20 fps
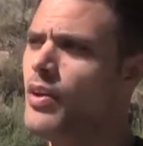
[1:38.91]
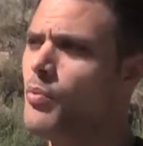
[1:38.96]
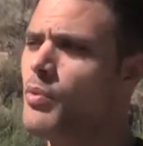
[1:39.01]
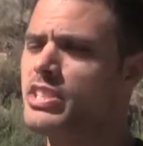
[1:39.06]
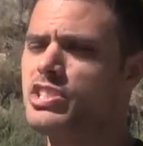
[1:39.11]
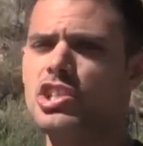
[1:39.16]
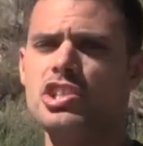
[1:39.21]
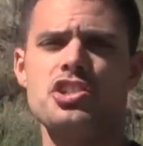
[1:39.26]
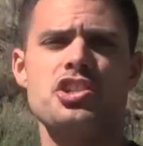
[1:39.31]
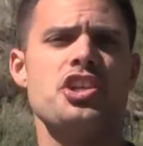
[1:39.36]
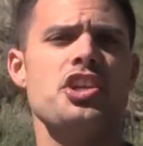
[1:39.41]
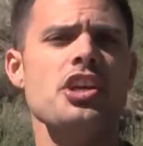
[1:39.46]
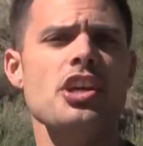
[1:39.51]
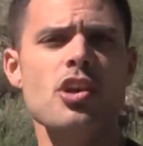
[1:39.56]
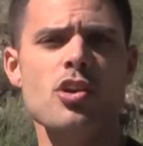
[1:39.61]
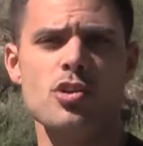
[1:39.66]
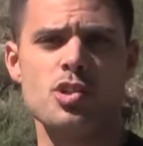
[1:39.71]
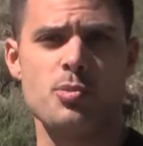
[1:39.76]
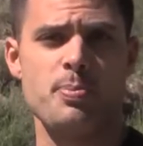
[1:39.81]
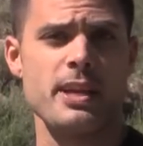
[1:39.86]
which is
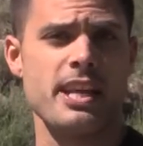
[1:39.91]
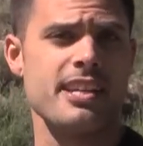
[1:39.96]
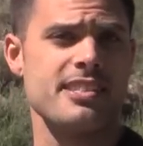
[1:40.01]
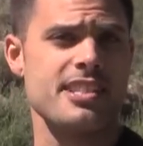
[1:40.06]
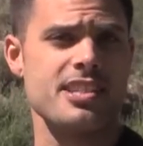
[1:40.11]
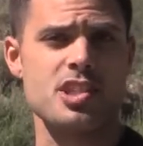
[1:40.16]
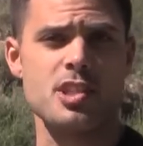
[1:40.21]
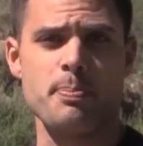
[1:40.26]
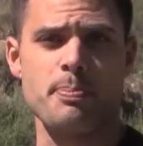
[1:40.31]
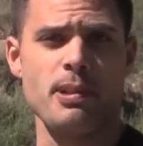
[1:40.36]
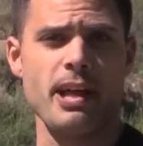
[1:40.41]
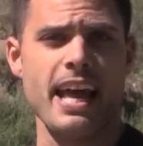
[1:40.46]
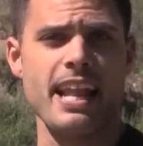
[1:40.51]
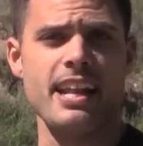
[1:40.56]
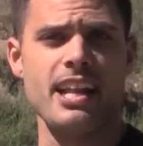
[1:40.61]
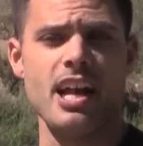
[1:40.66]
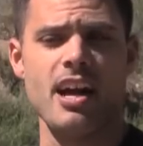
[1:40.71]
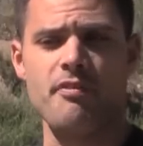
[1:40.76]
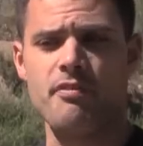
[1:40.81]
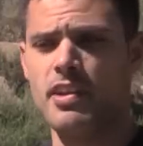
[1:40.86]
huge because it's the
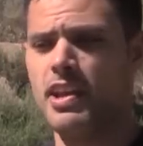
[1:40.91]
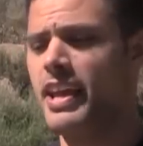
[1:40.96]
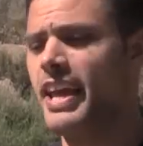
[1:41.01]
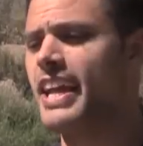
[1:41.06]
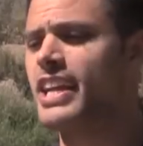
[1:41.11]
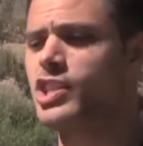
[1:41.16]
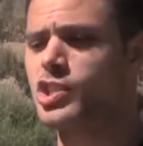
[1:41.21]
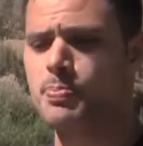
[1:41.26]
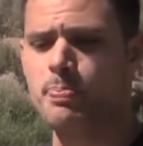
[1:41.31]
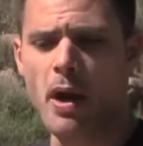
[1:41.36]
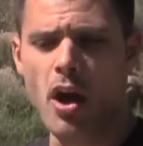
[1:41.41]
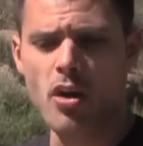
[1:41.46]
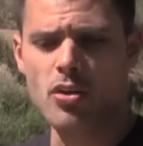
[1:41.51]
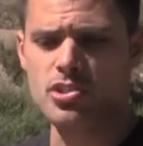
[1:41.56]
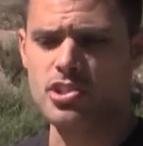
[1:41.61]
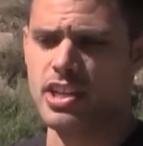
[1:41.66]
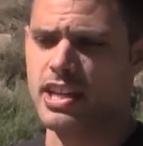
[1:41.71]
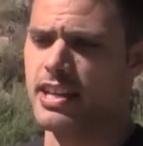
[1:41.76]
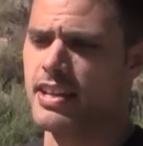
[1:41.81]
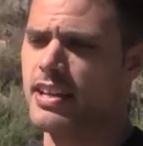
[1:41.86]
planet of
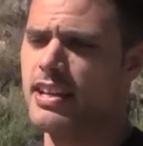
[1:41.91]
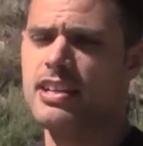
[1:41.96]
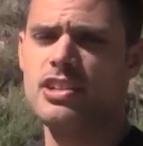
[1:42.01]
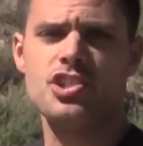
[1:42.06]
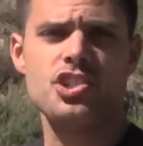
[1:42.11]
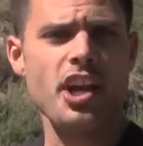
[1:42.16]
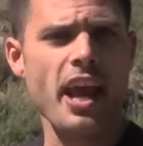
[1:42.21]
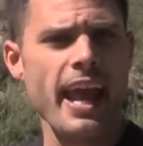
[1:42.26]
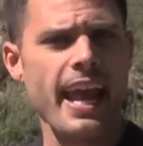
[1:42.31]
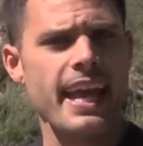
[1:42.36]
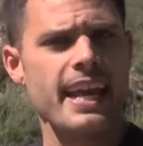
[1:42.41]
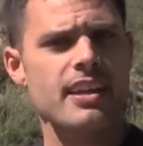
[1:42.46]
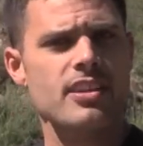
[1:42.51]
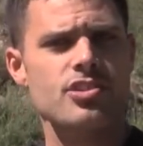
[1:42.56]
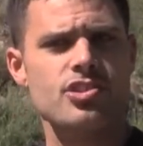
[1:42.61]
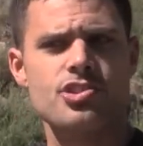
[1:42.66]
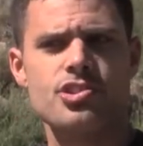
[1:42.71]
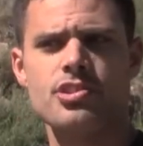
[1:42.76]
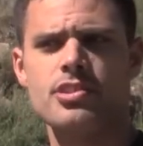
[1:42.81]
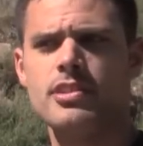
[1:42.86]
exposing,
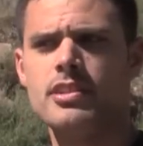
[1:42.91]
change,